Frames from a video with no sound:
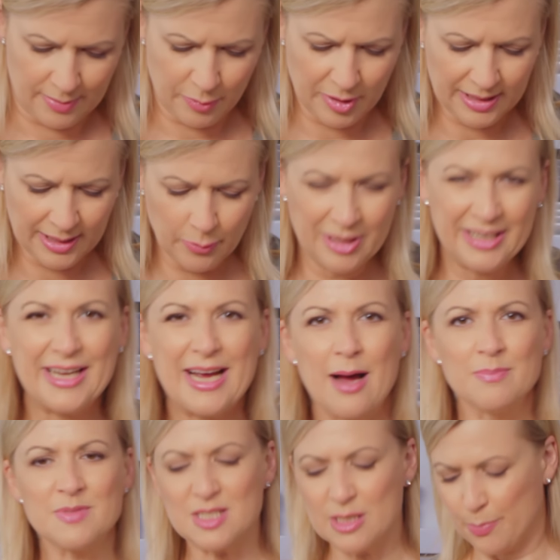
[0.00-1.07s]
Really, when it
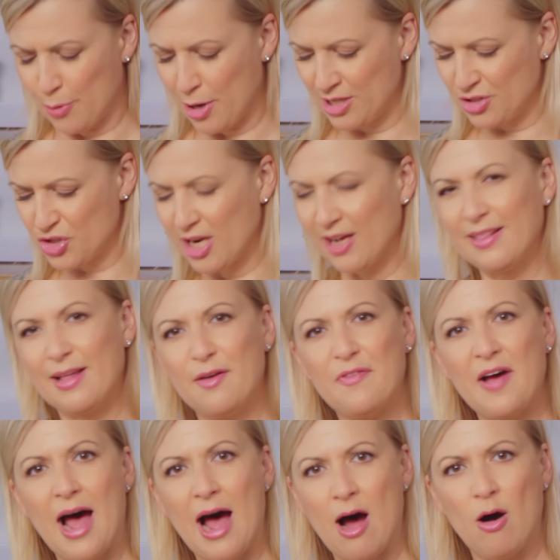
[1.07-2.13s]
comes to brunch, I love
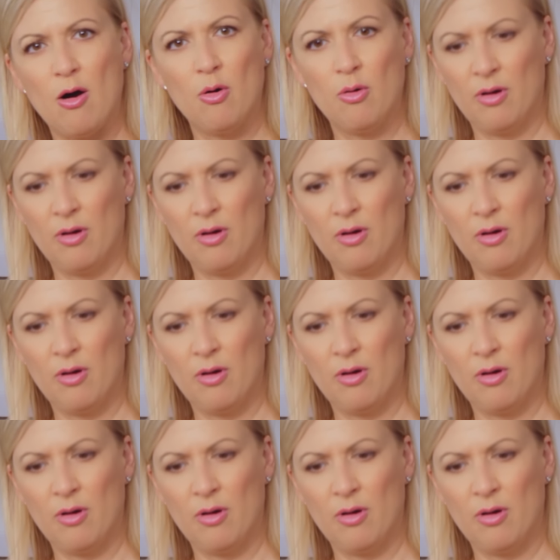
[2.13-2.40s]
how